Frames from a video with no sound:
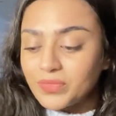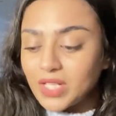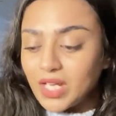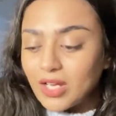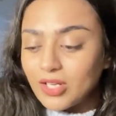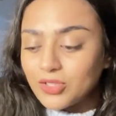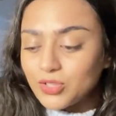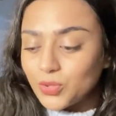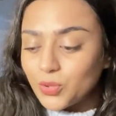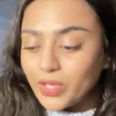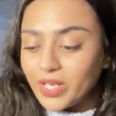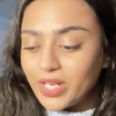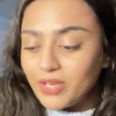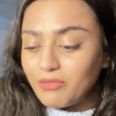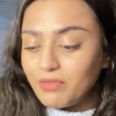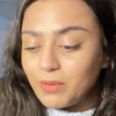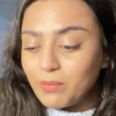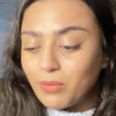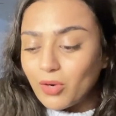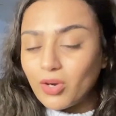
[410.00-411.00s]
uh, today
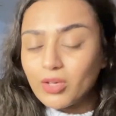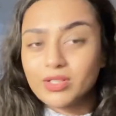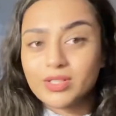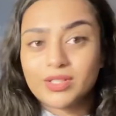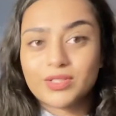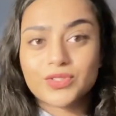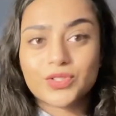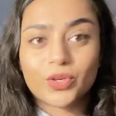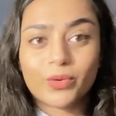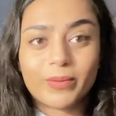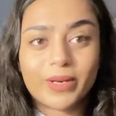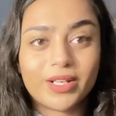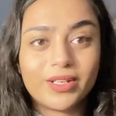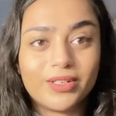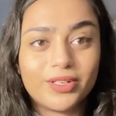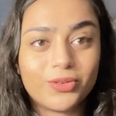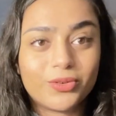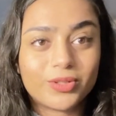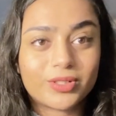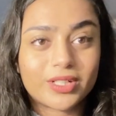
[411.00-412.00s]
we bought so many
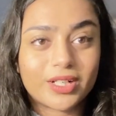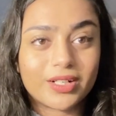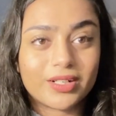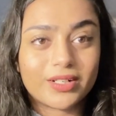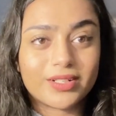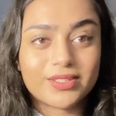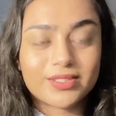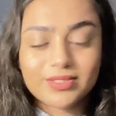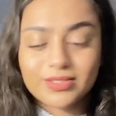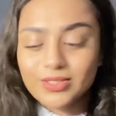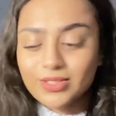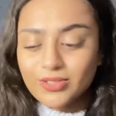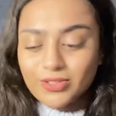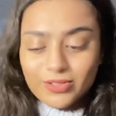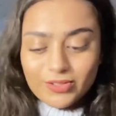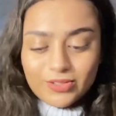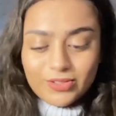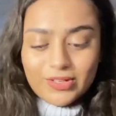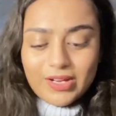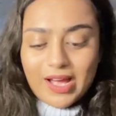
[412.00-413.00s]
nude colors,
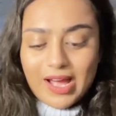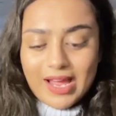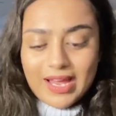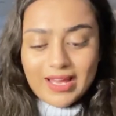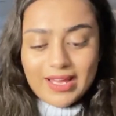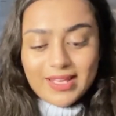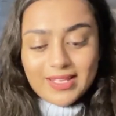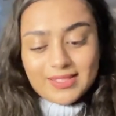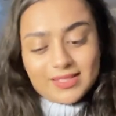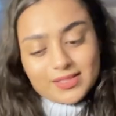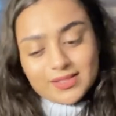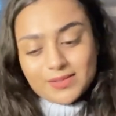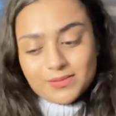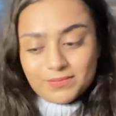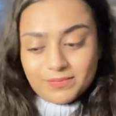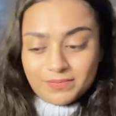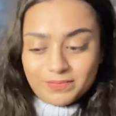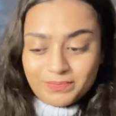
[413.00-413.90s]
so I guess